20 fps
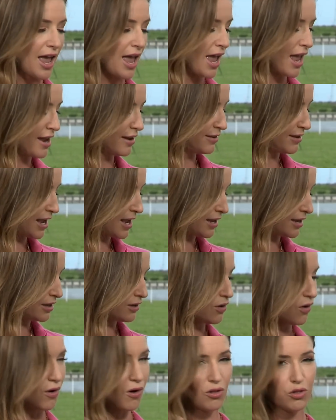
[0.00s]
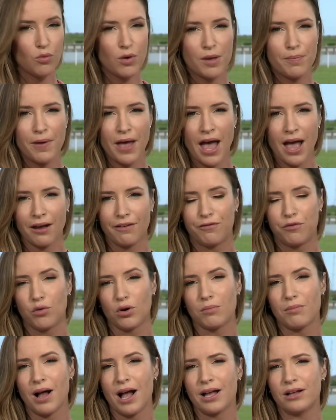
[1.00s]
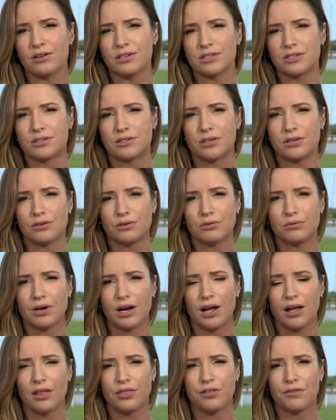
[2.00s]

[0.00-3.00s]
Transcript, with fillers: and take it all the way back four miles to uh,